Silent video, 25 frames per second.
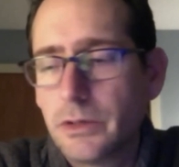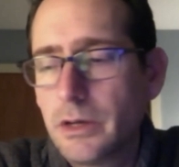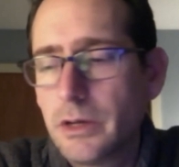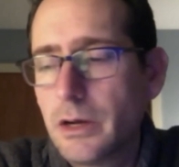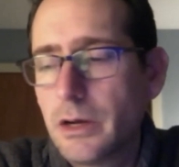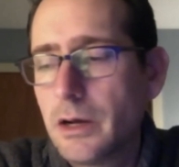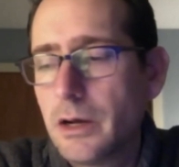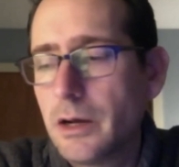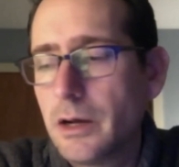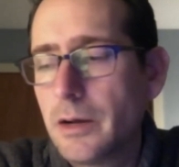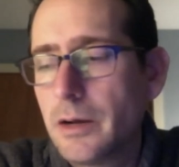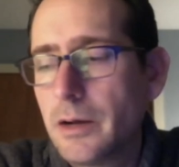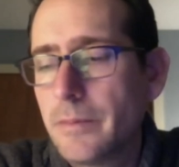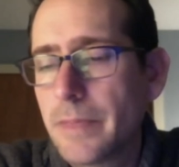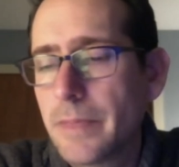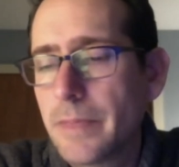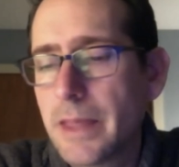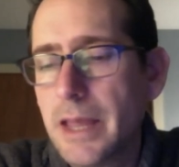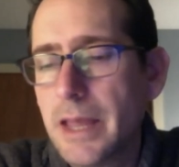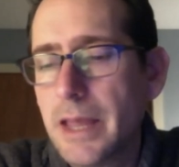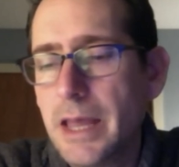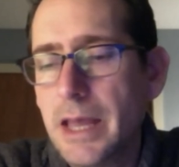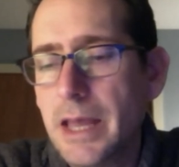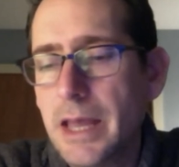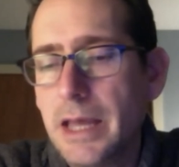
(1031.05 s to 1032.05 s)
Um,
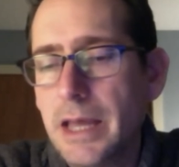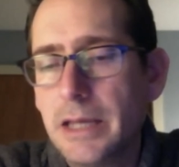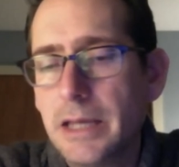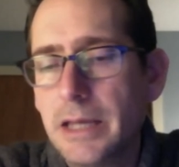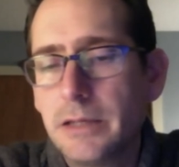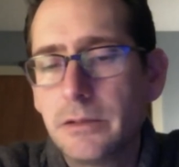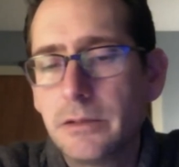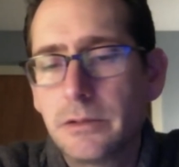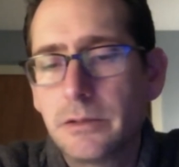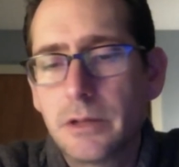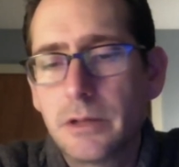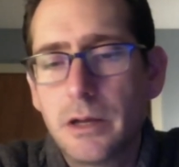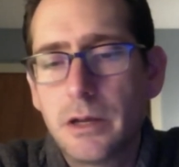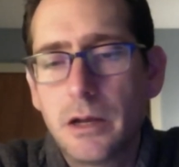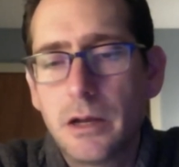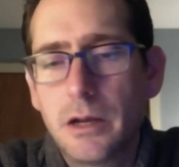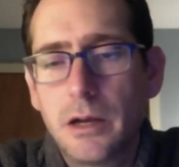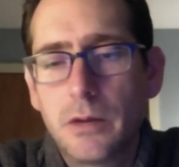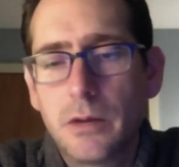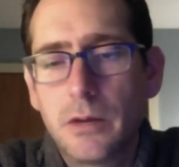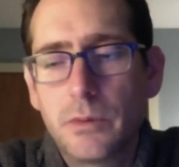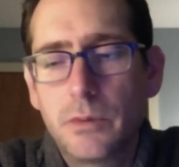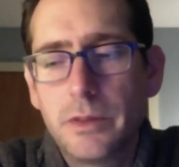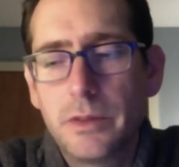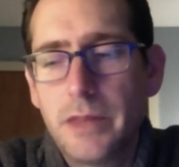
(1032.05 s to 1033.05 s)
and
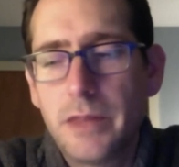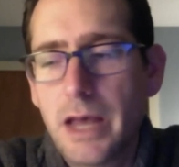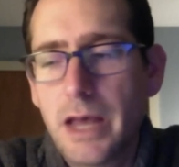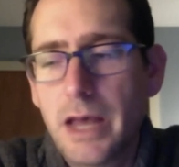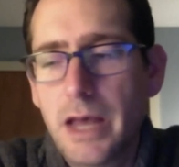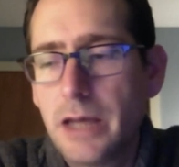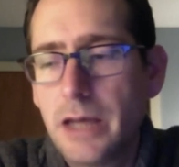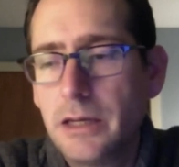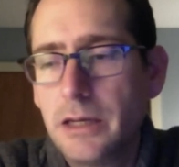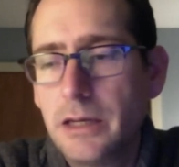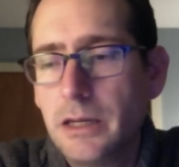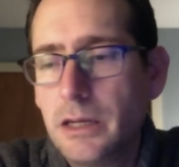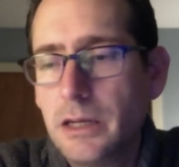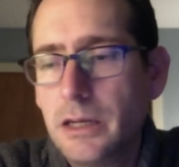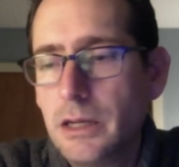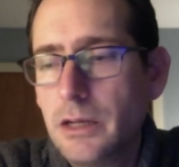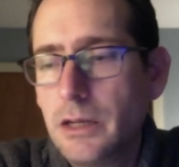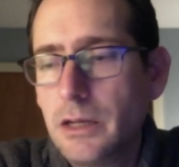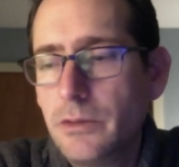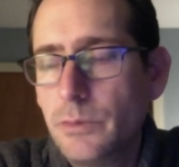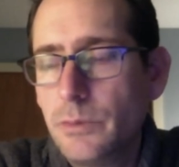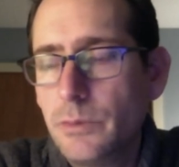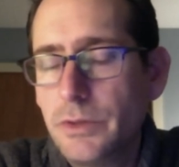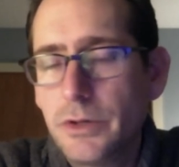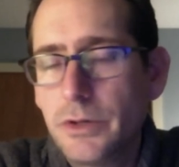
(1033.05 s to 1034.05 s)
uh, with that,
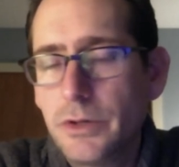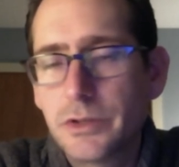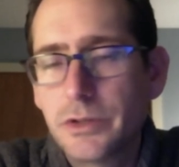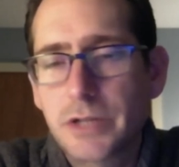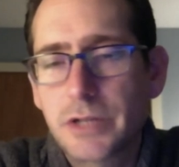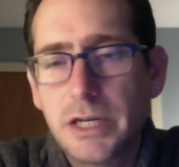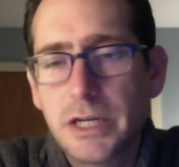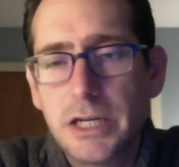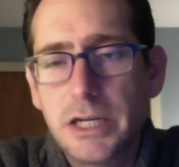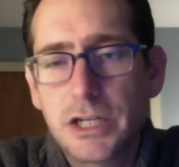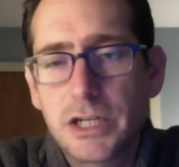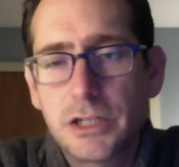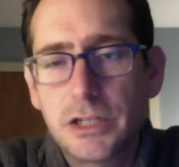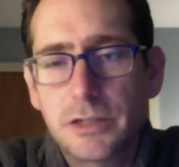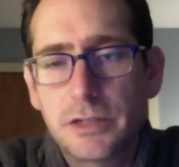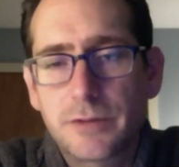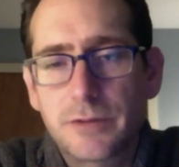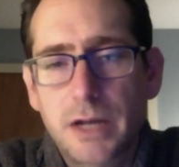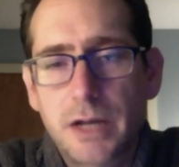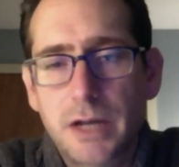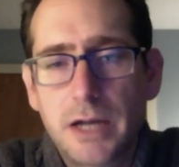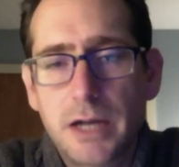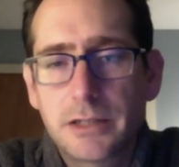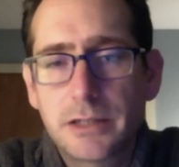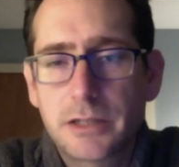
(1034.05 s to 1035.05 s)
with those conditions of
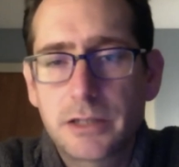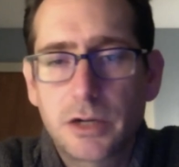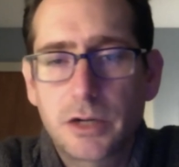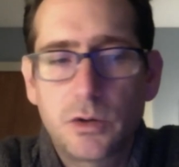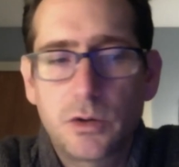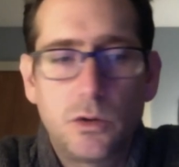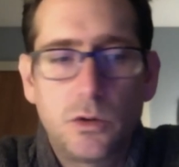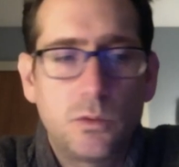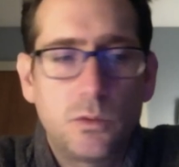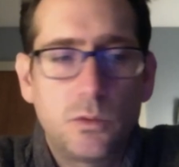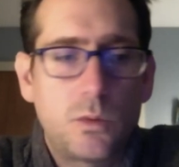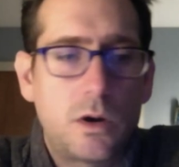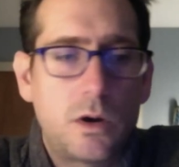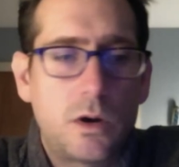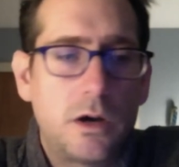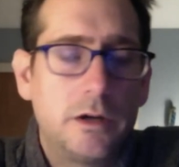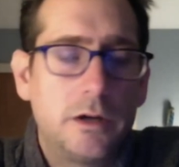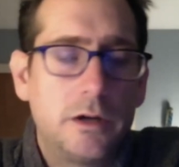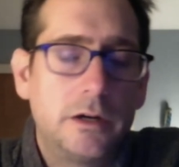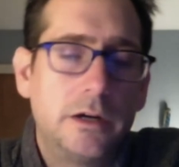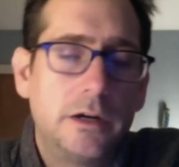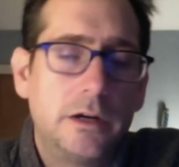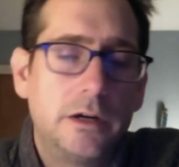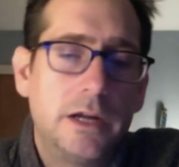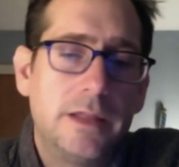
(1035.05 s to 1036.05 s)
constant cold
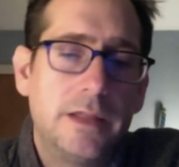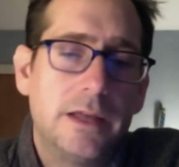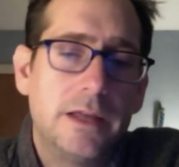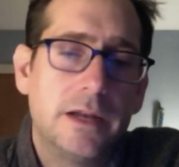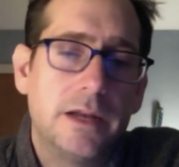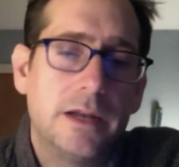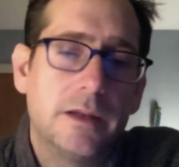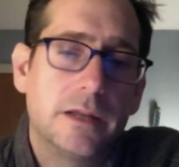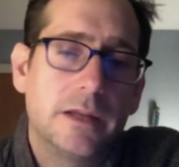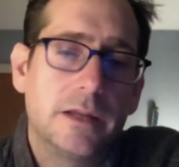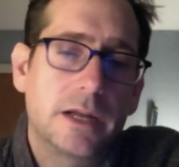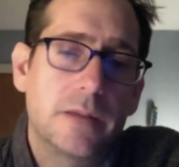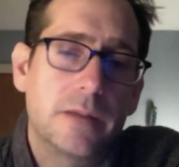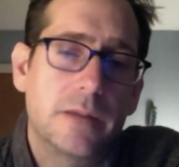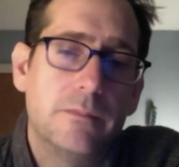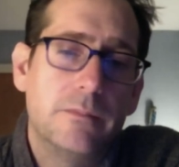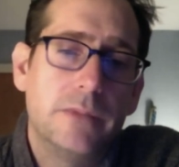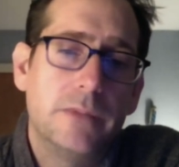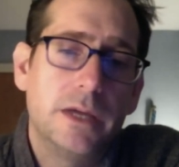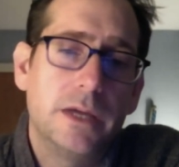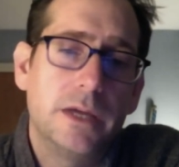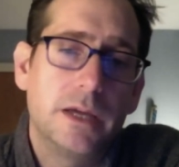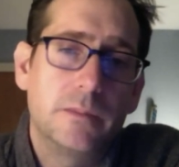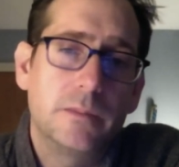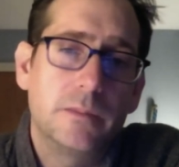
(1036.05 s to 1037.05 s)
water and then a, like a
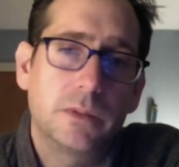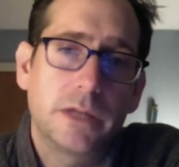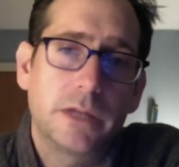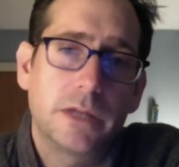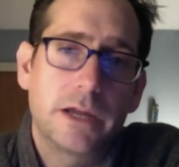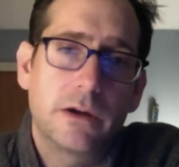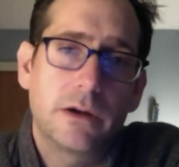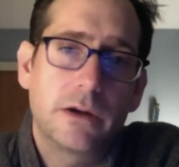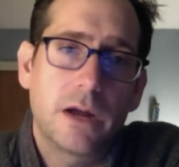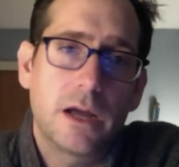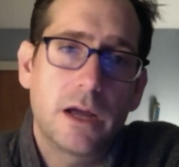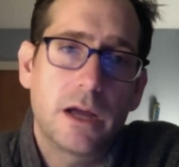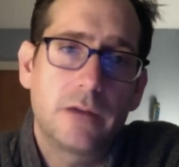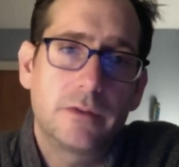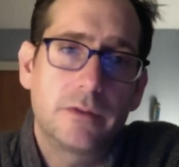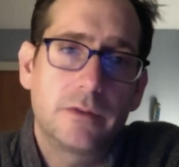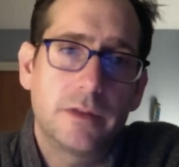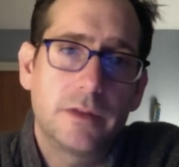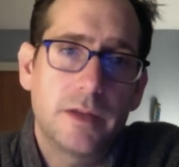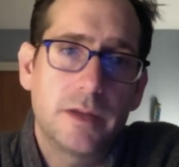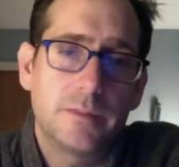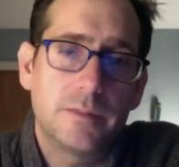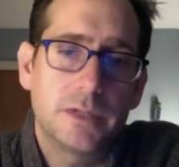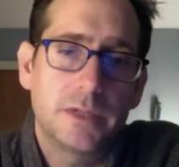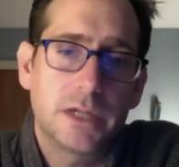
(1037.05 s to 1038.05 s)
big playground for
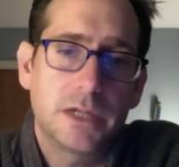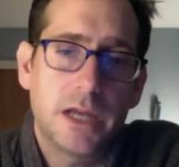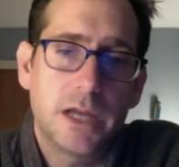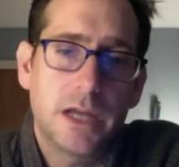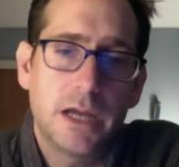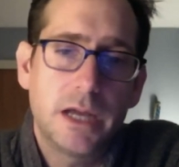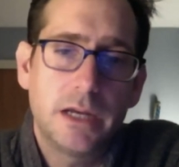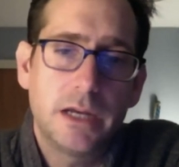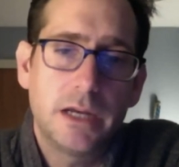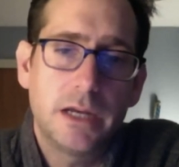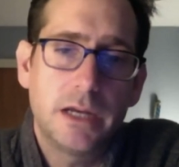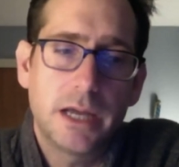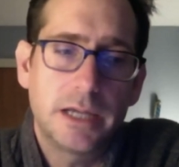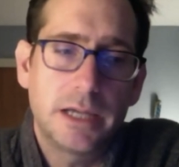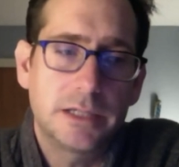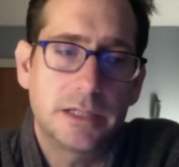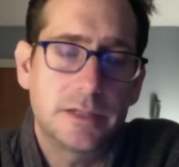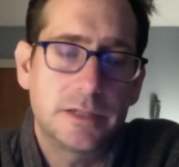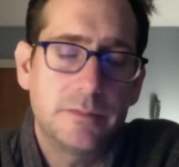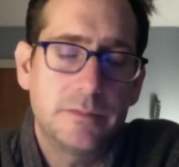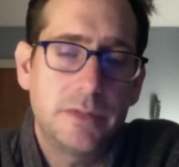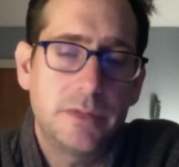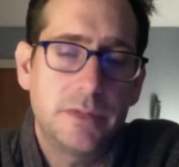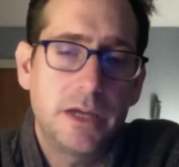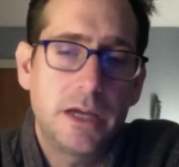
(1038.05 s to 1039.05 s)
them to get nice
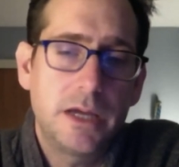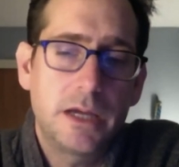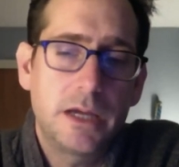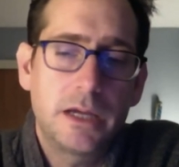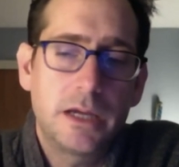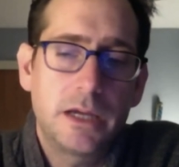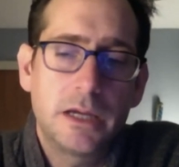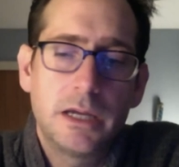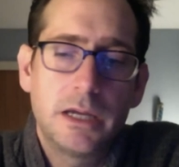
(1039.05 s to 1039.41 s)
and big